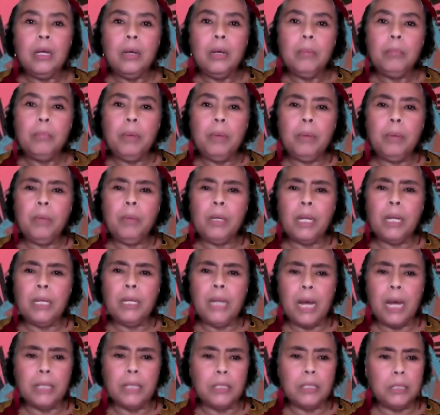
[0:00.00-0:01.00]
But when a
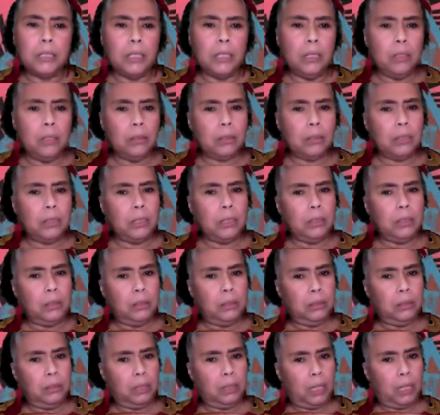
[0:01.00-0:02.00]
Nazi looked
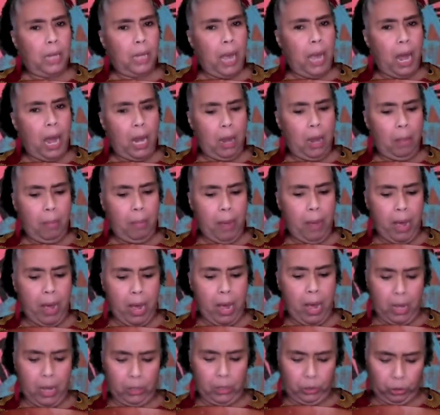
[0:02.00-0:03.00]
into the
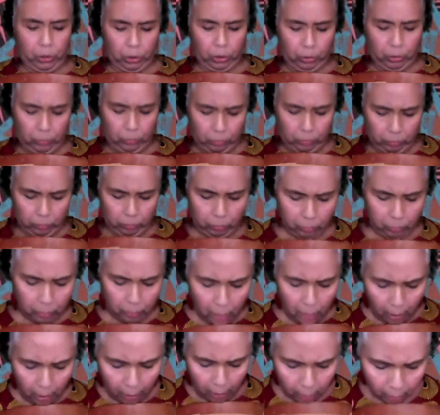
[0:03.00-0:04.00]
calabash,
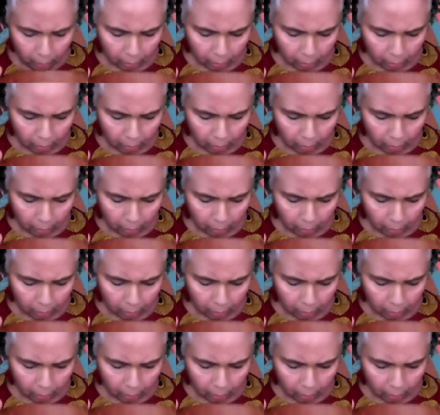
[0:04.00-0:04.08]
hmm,